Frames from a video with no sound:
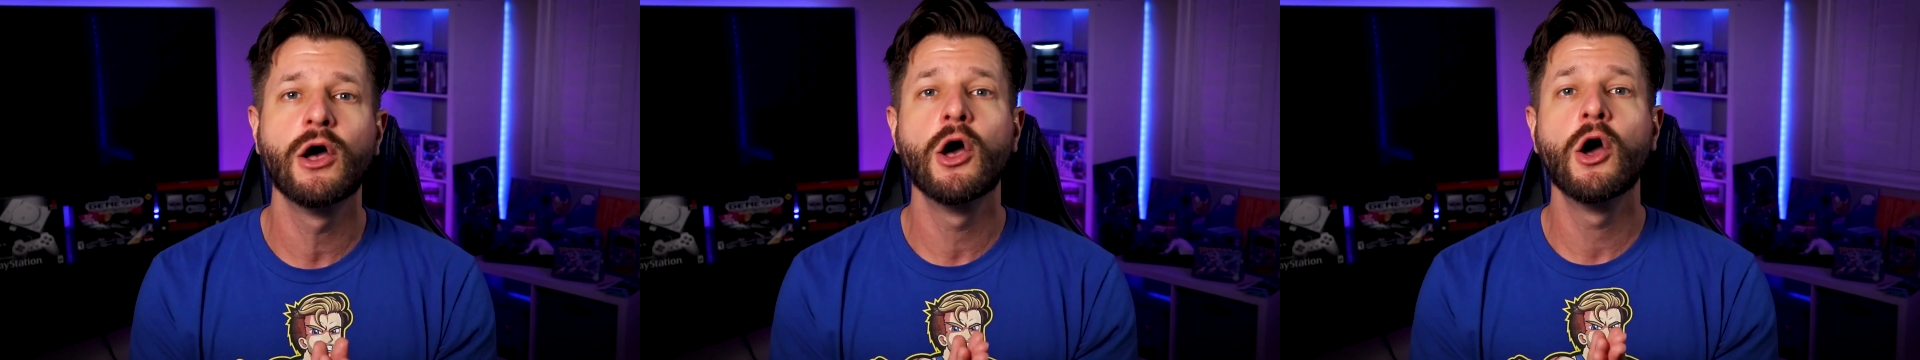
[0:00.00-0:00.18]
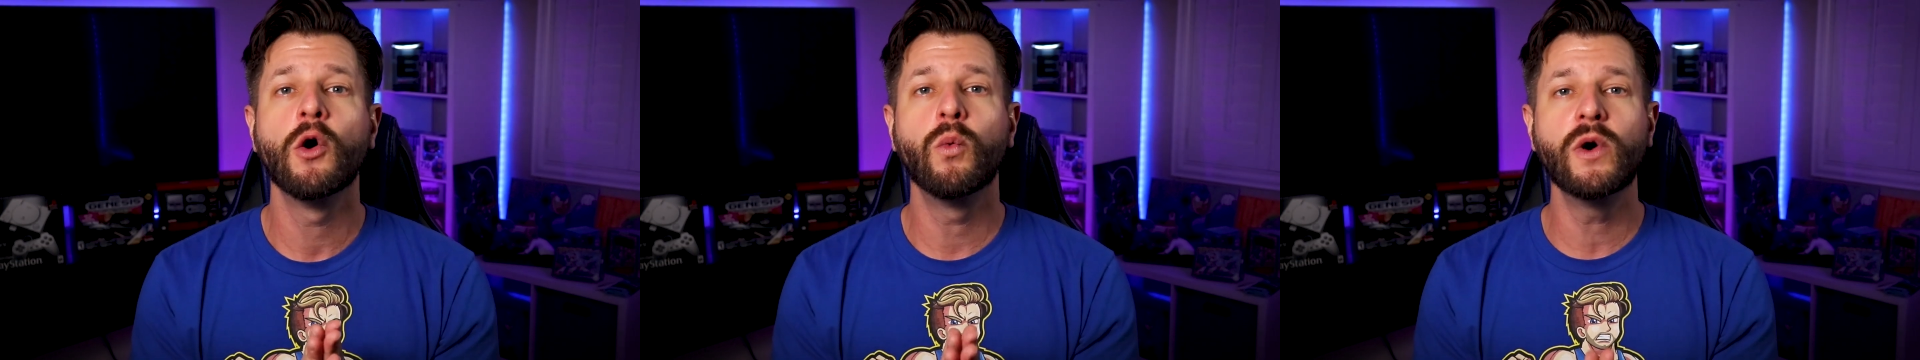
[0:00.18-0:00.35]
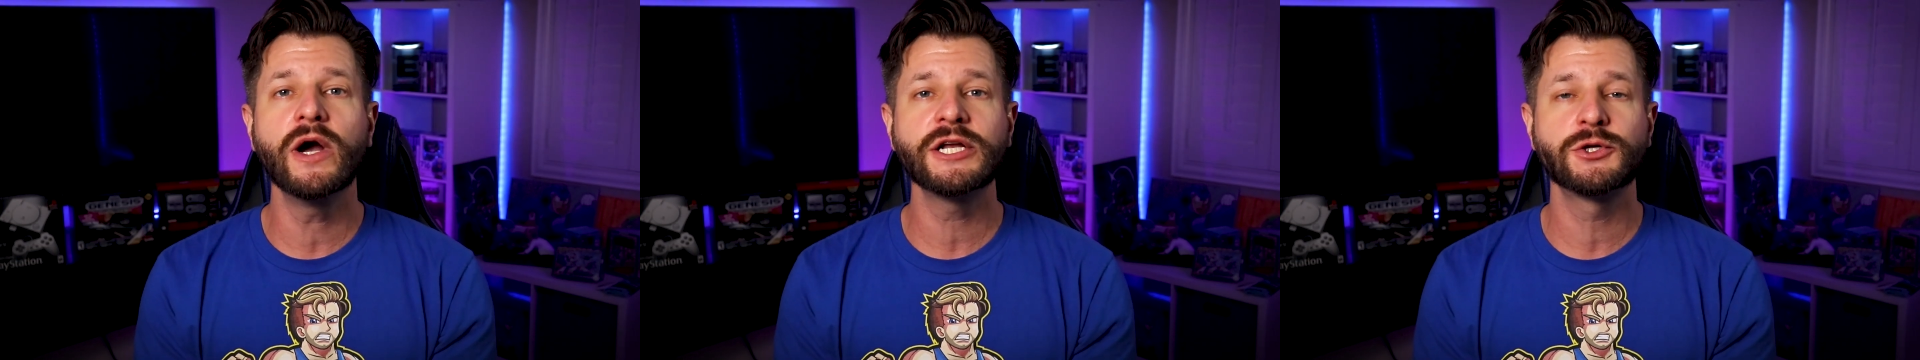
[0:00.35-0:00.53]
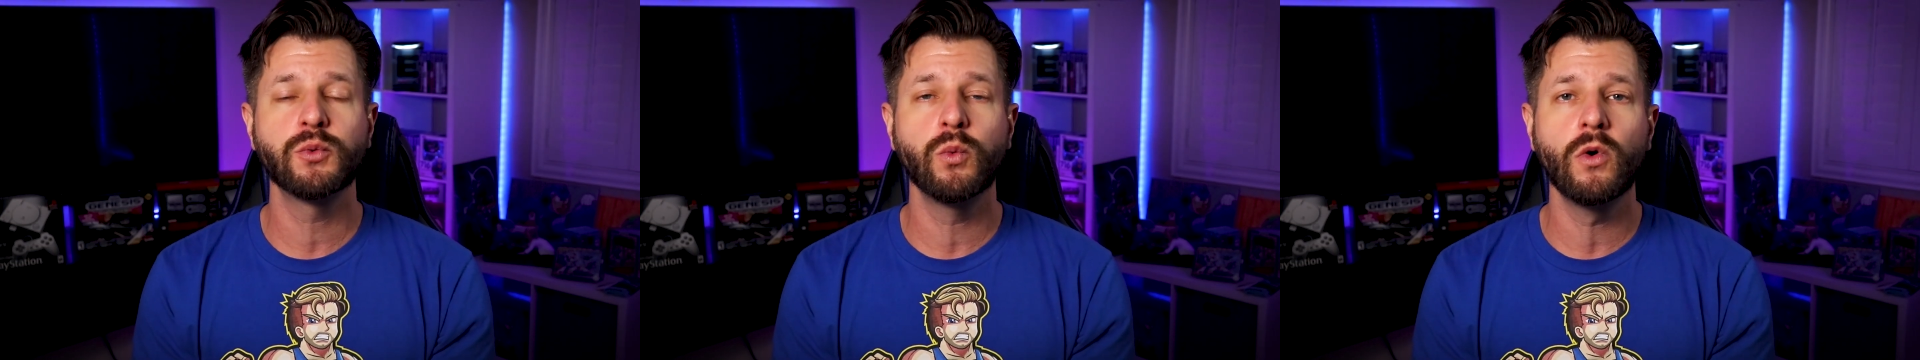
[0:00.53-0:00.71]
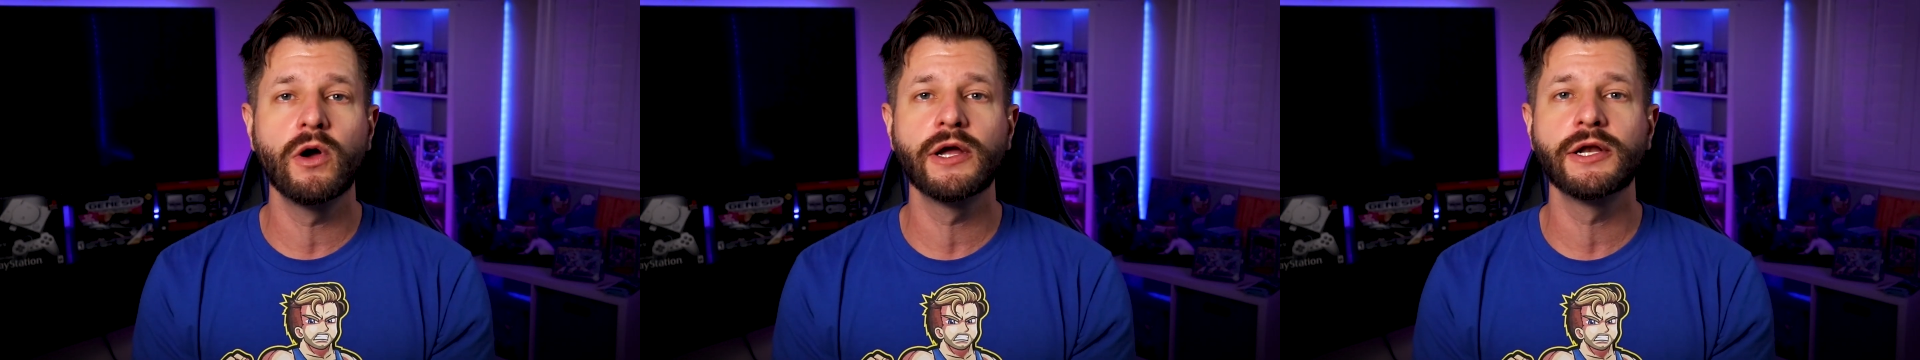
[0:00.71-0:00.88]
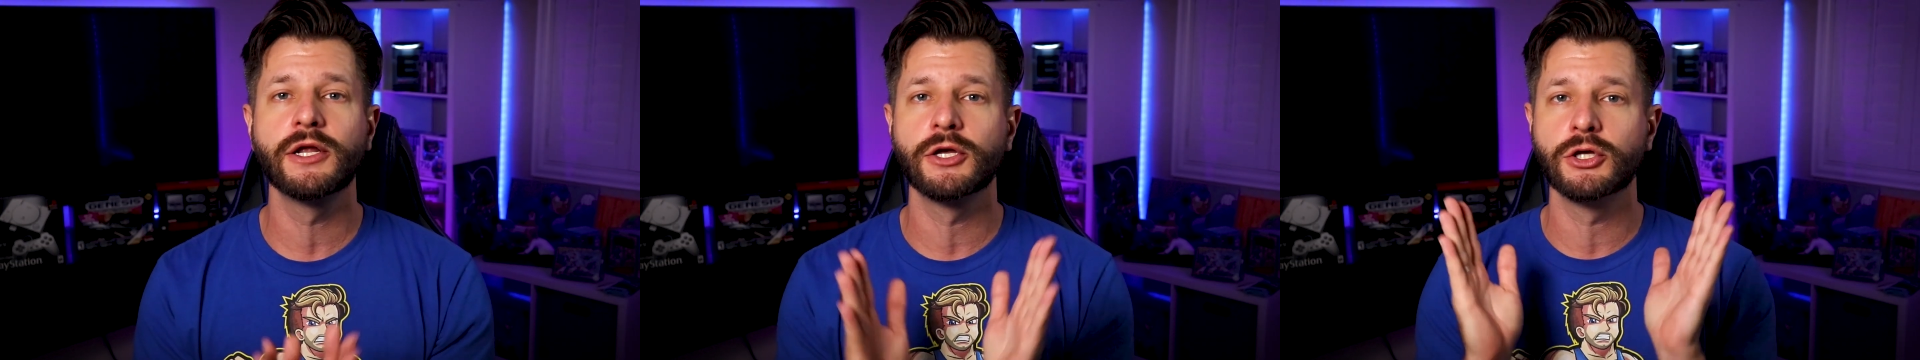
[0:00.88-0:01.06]
decide which
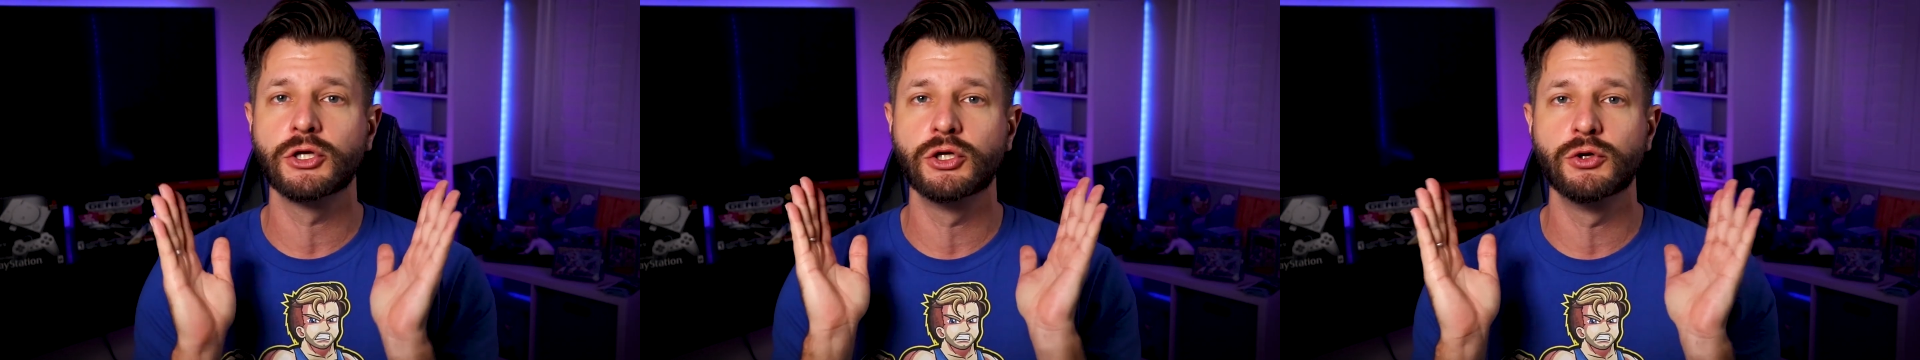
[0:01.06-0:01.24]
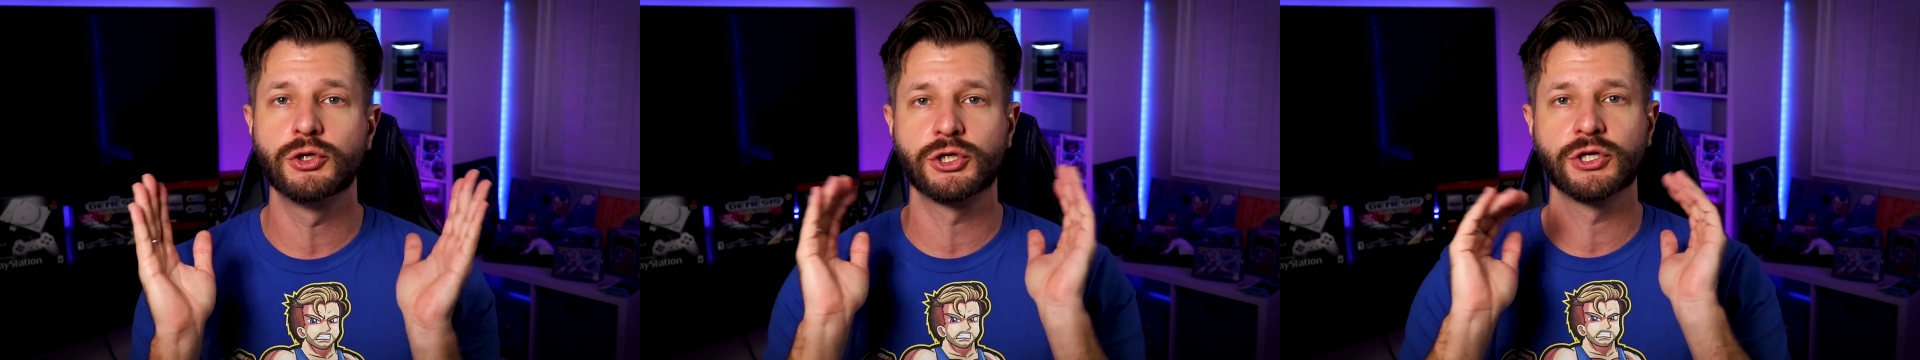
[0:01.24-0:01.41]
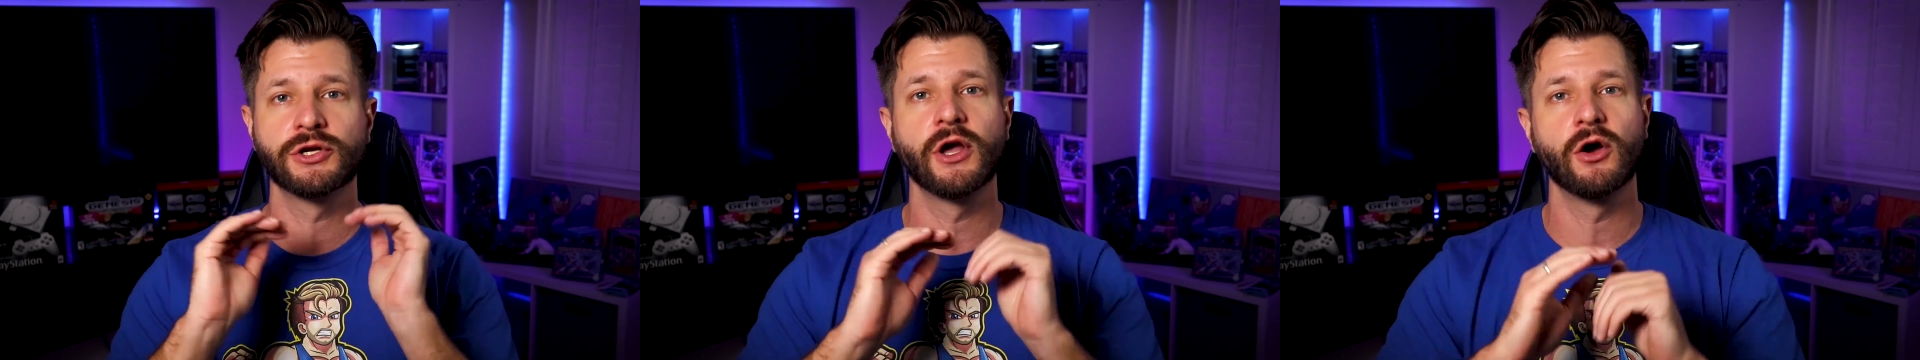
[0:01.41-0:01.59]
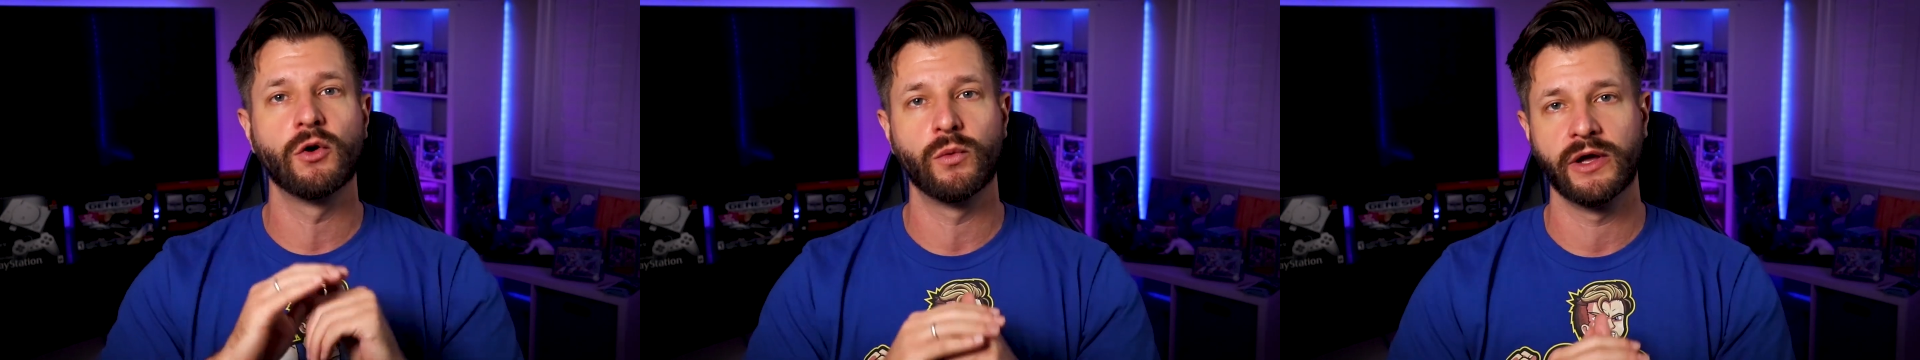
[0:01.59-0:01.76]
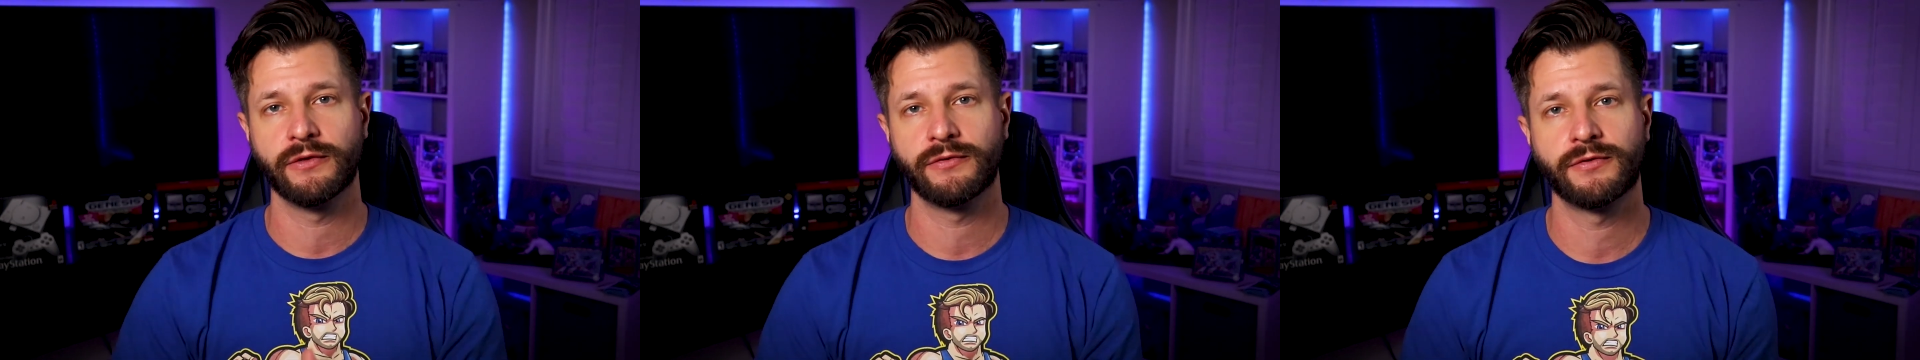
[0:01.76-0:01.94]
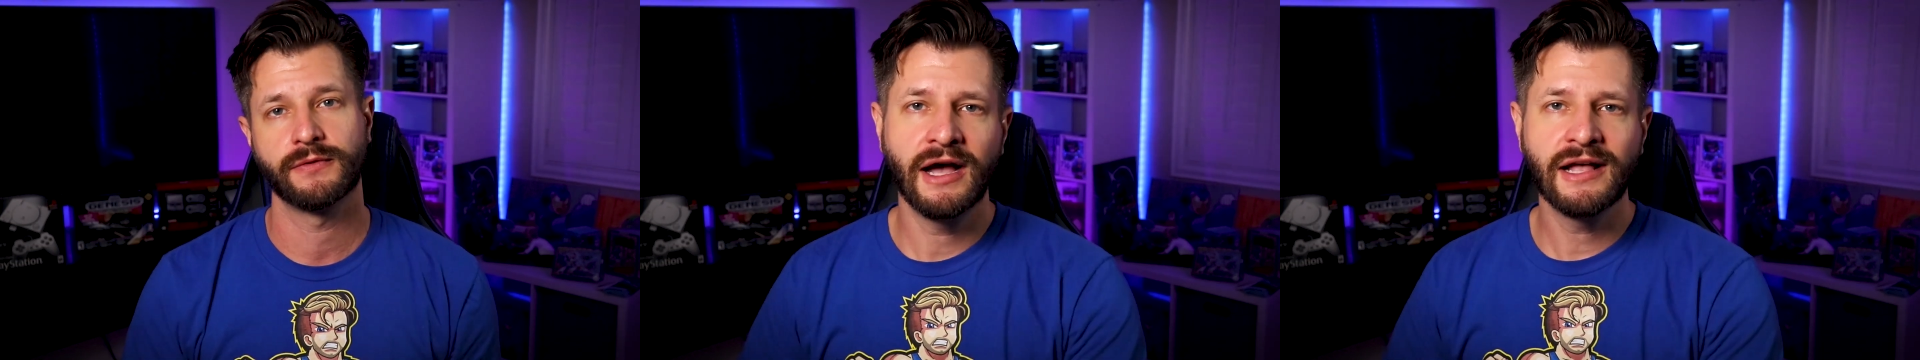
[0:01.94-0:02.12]
one you should go with.